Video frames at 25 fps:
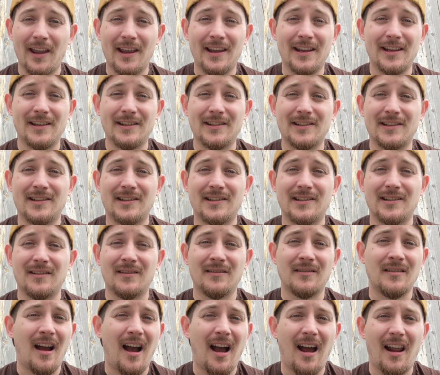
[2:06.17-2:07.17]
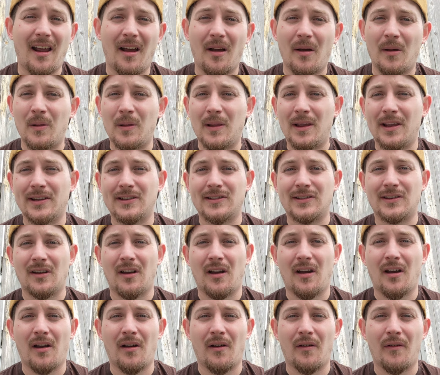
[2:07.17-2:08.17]
is not a list
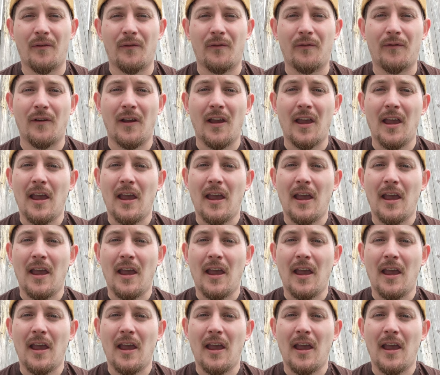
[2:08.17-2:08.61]
of